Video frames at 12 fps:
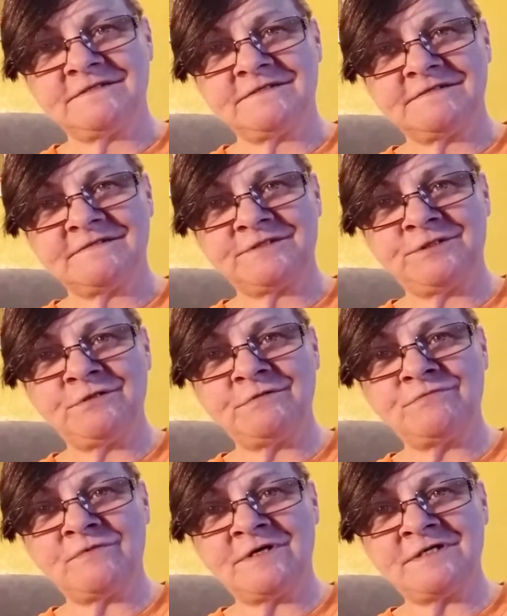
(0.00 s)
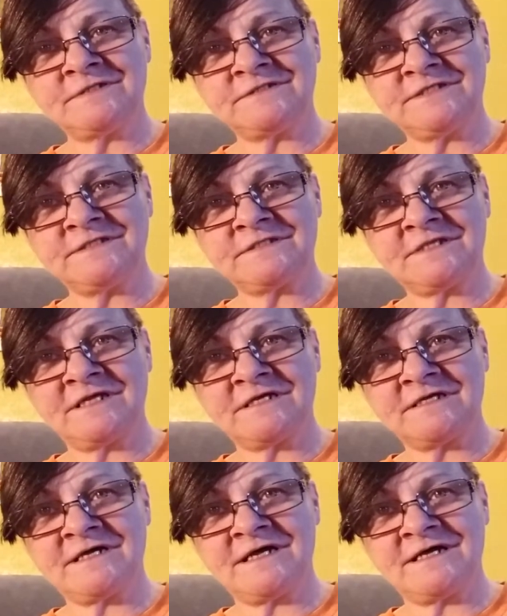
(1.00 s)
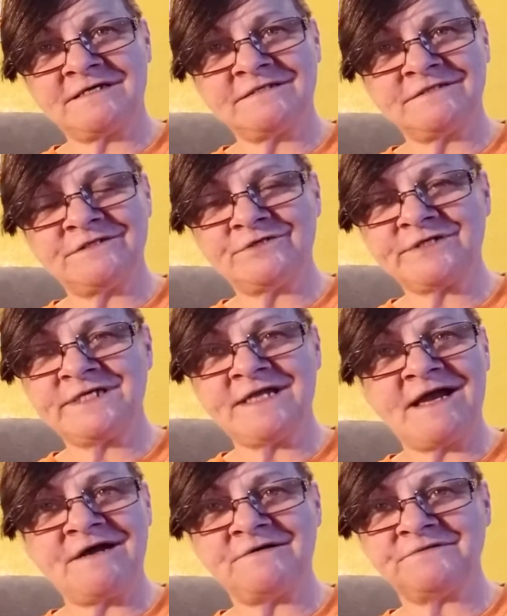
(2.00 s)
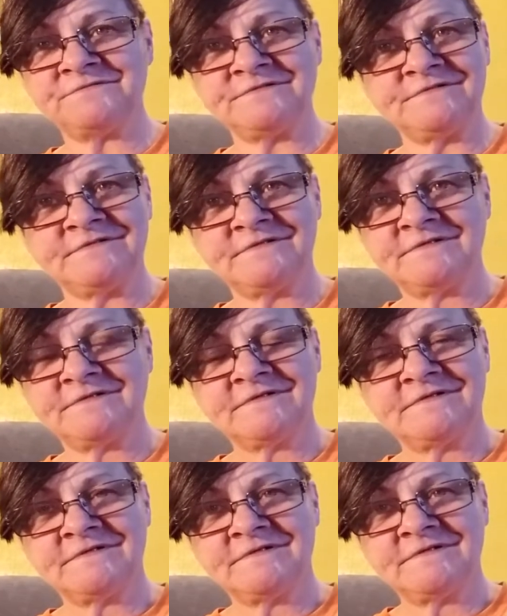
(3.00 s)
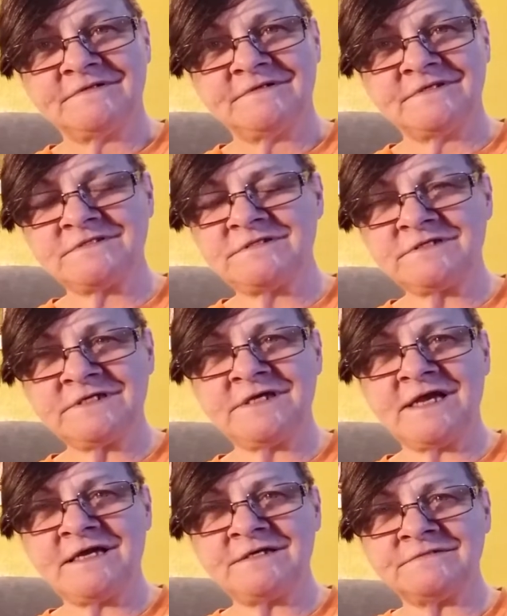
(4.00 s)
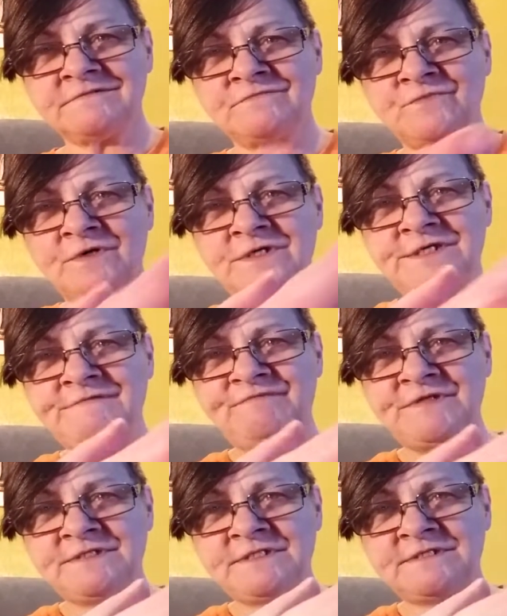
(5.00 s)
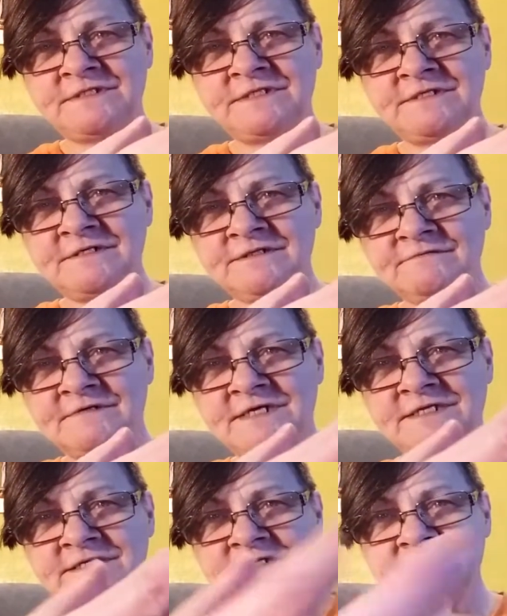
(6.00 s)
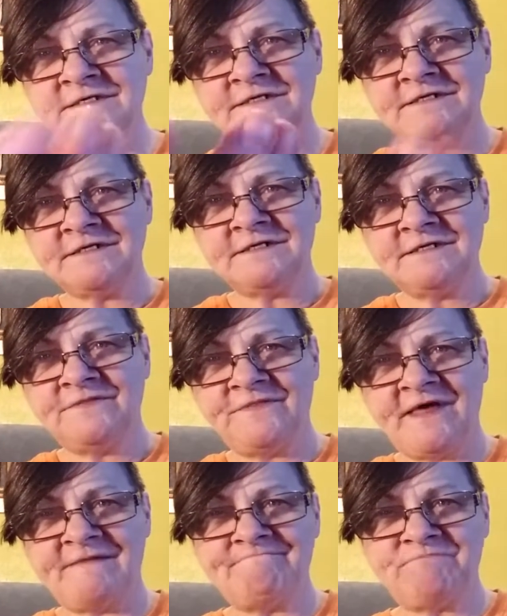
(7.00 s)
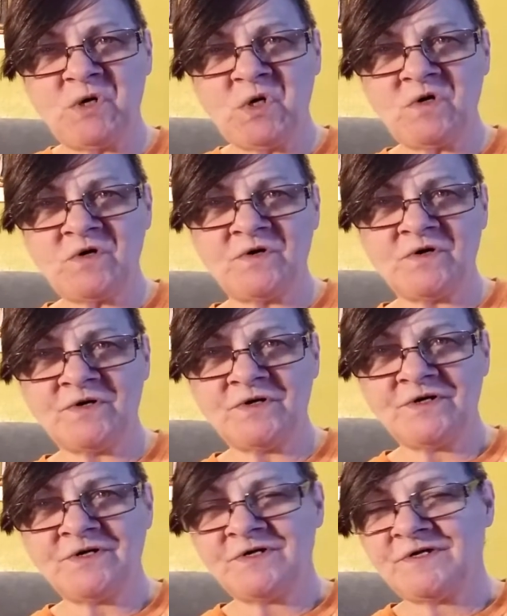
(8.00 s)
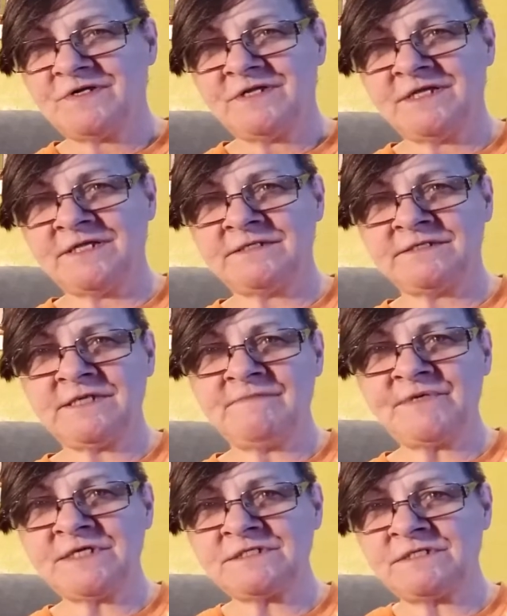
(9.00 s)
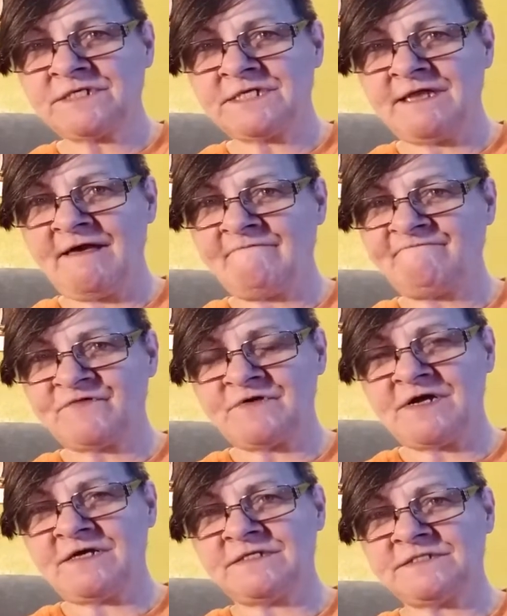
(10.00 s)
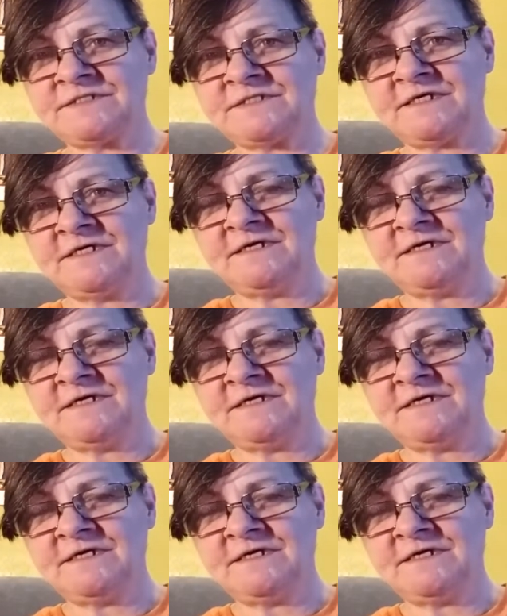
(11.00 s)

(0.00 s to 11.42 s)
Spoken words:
The 2 of Wands, he's like looking out. He's looking out. And what if this is the earth right here? That ball. And somebody's looking out for us.